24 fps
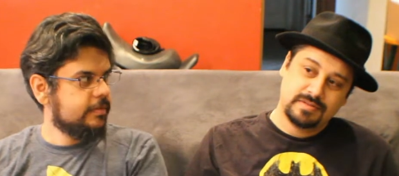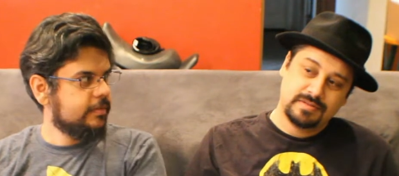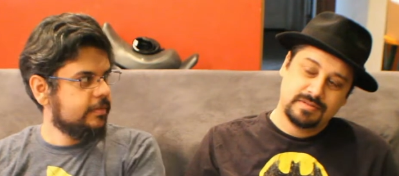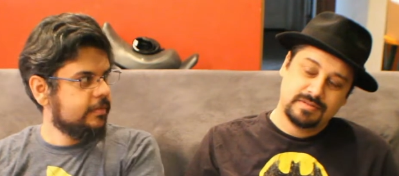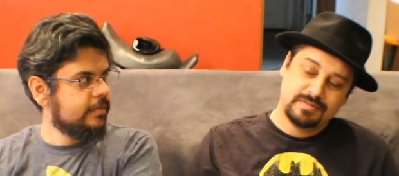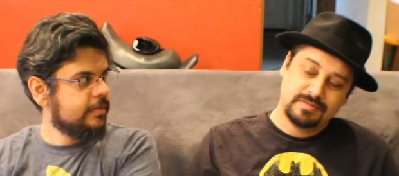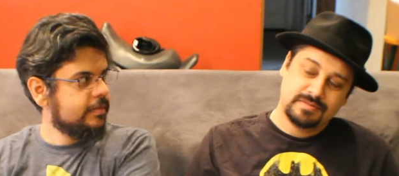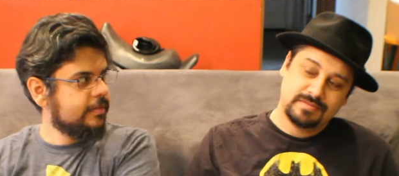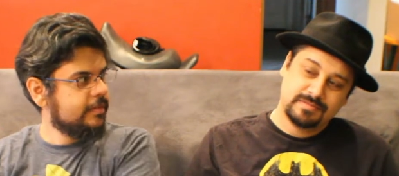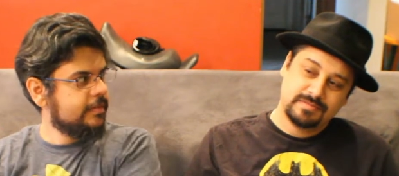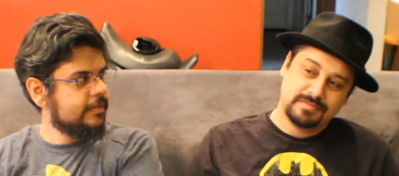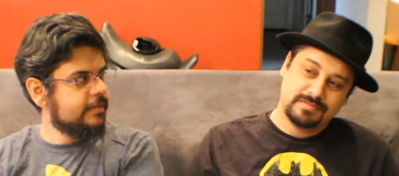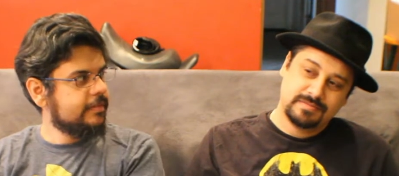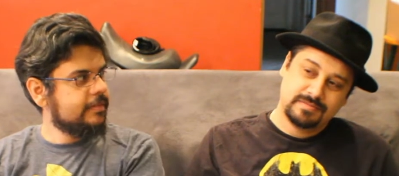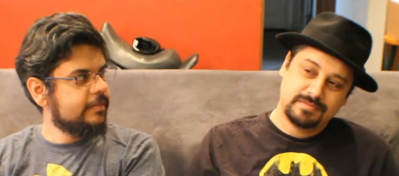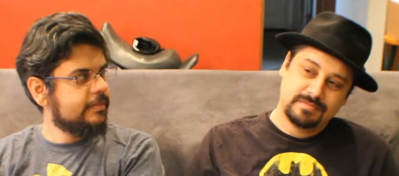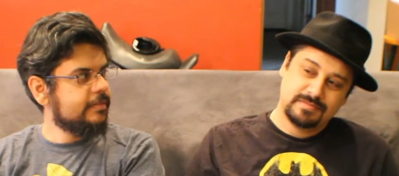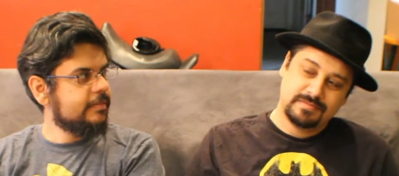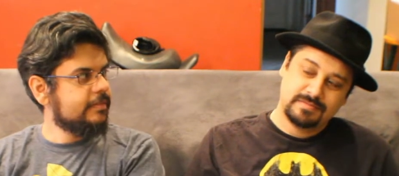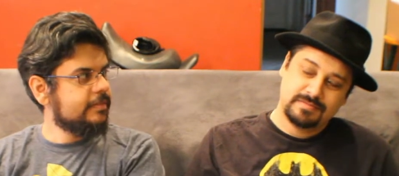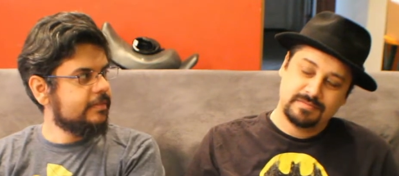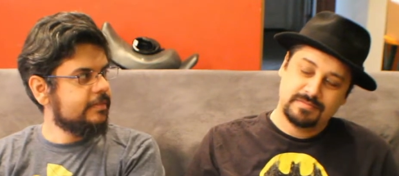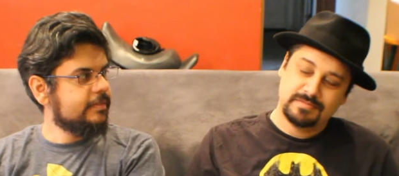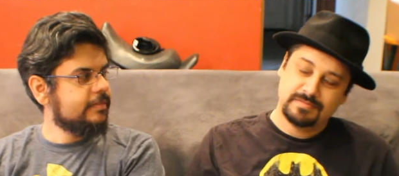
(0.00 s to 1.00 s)

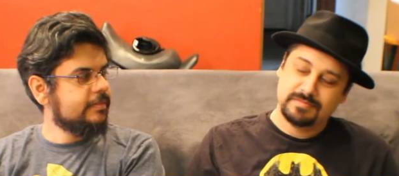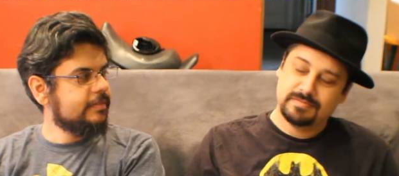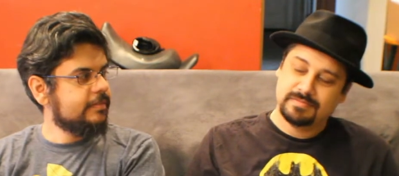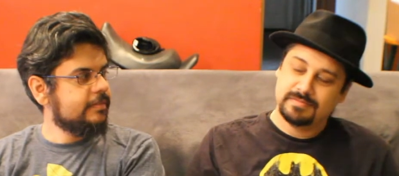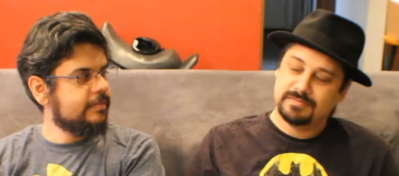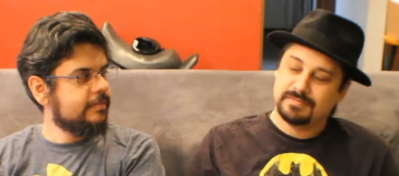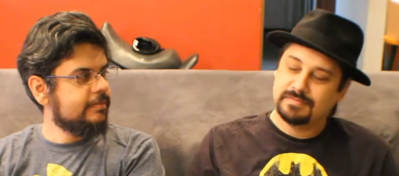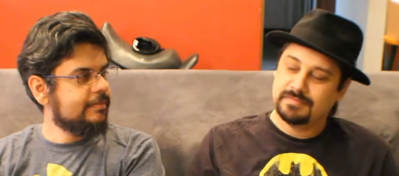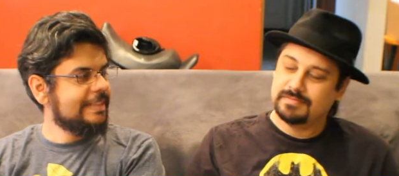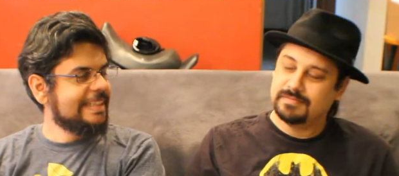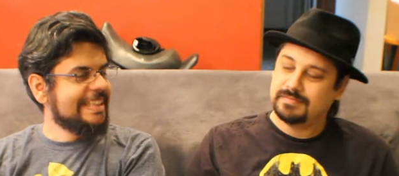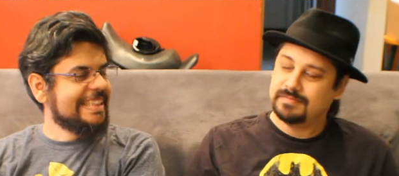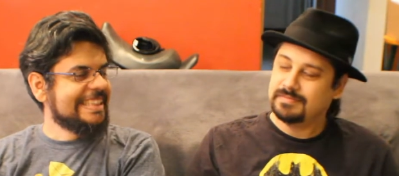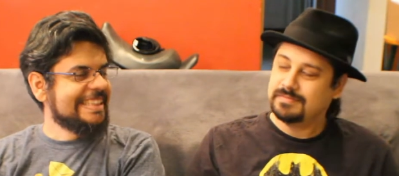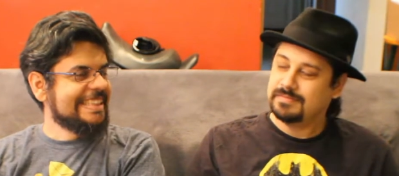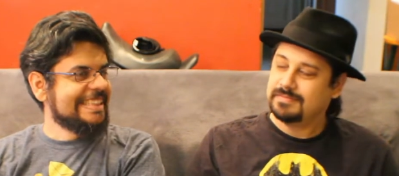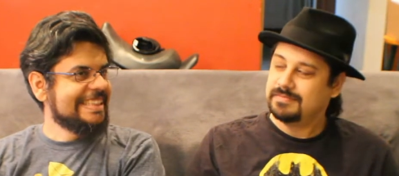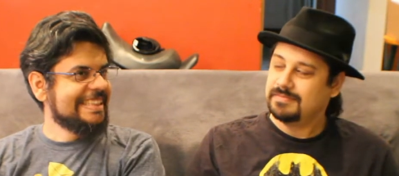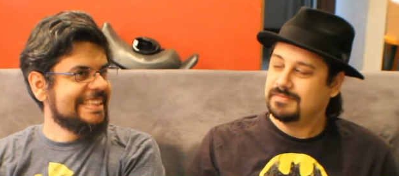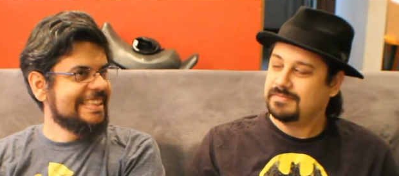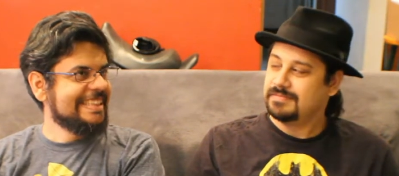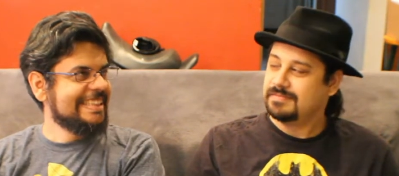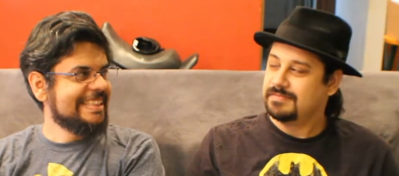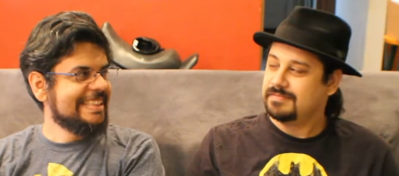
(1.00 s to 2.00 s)

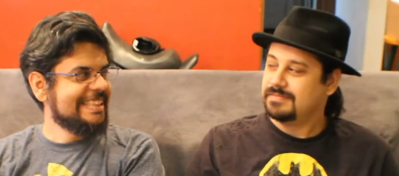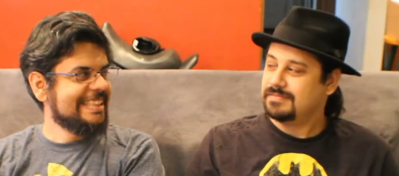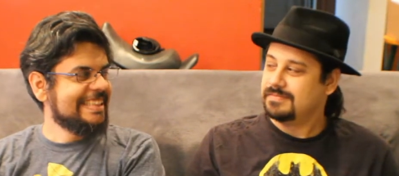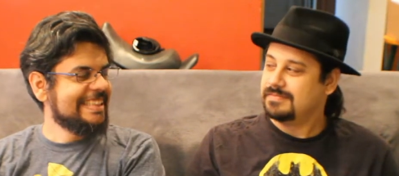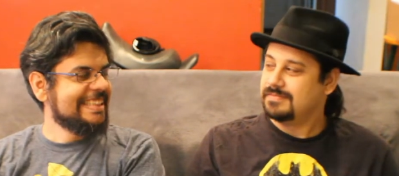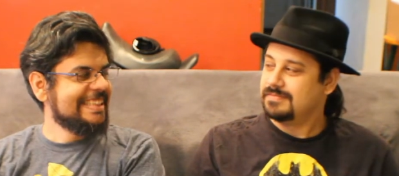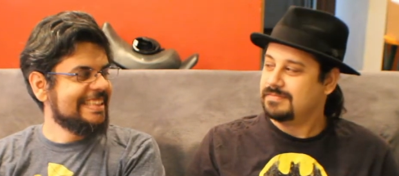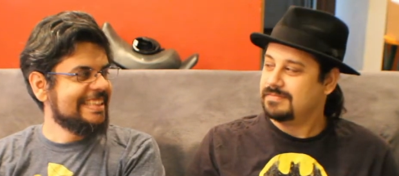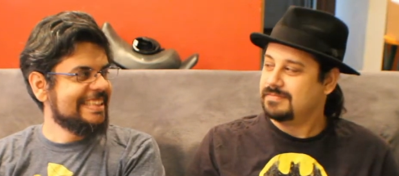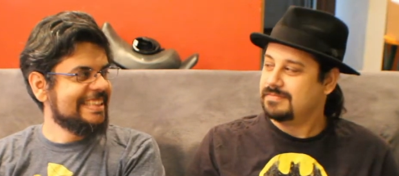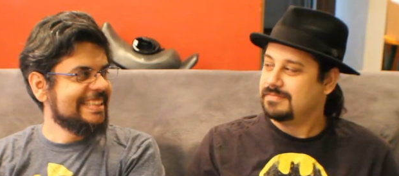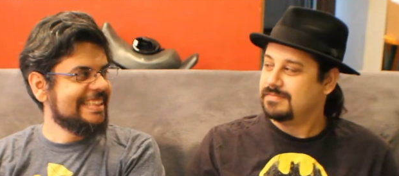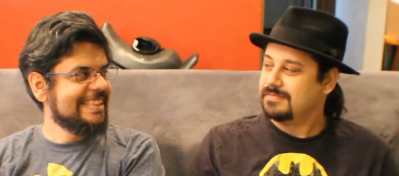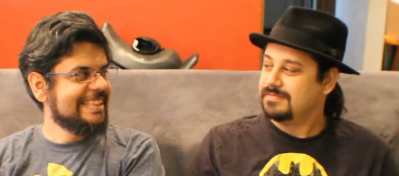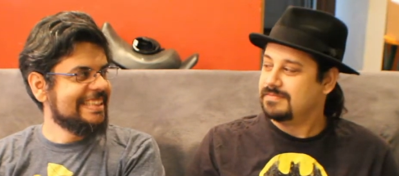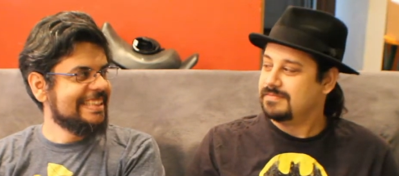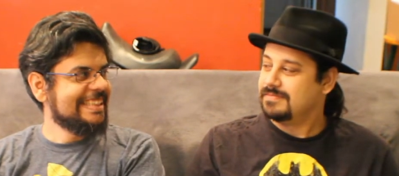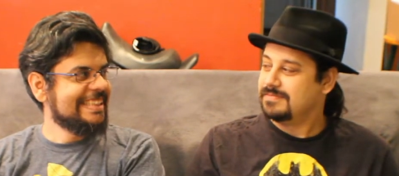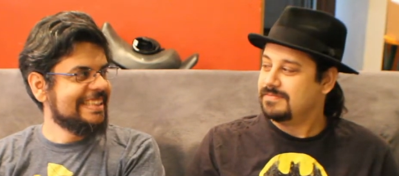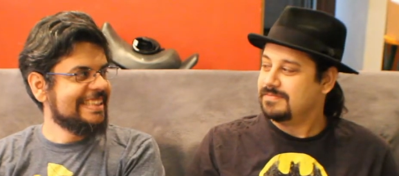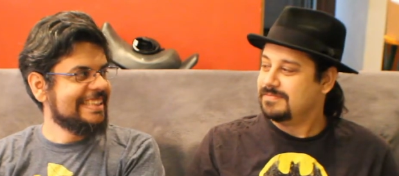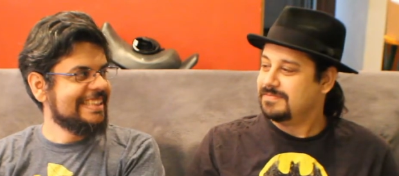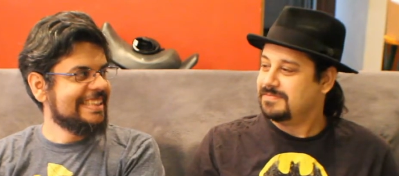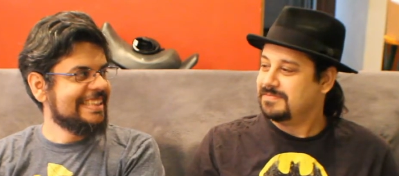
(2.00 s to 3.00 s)

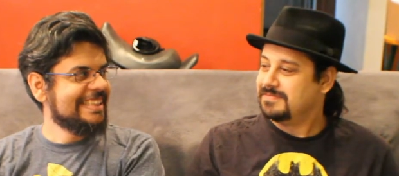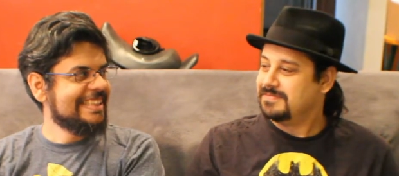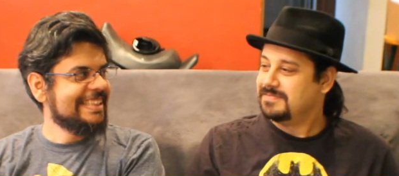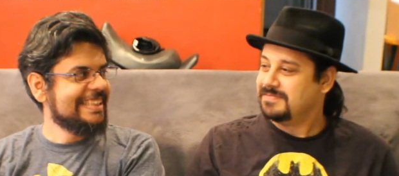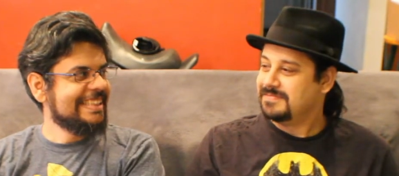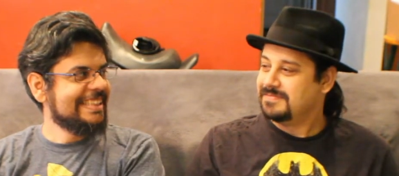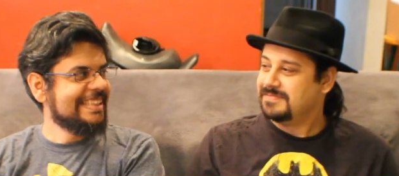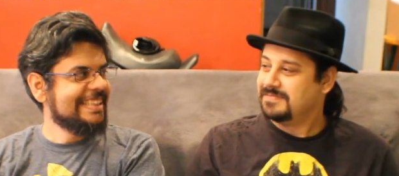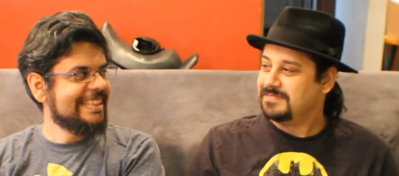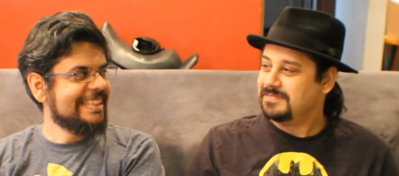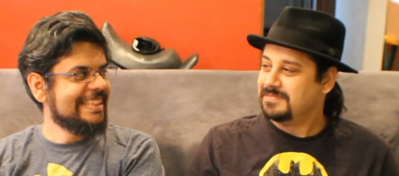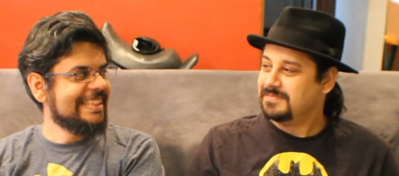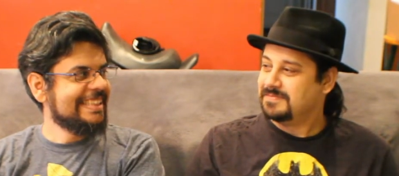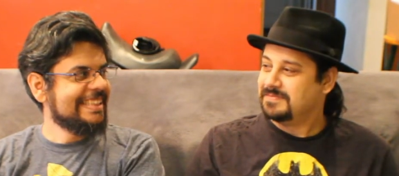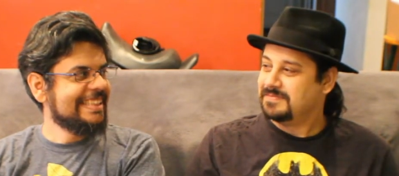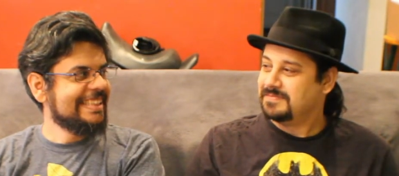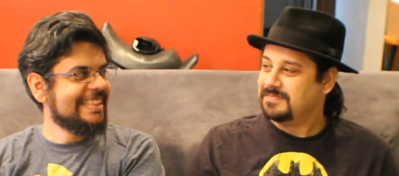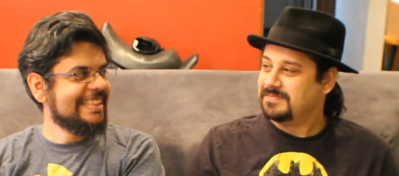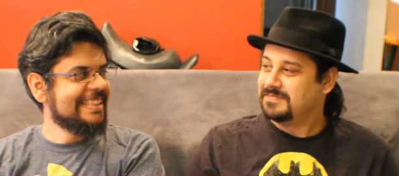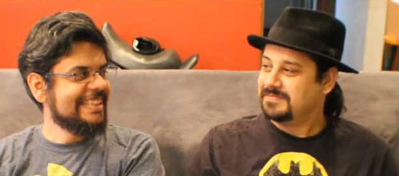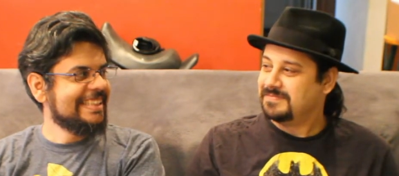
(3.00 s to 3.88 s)
[no speech]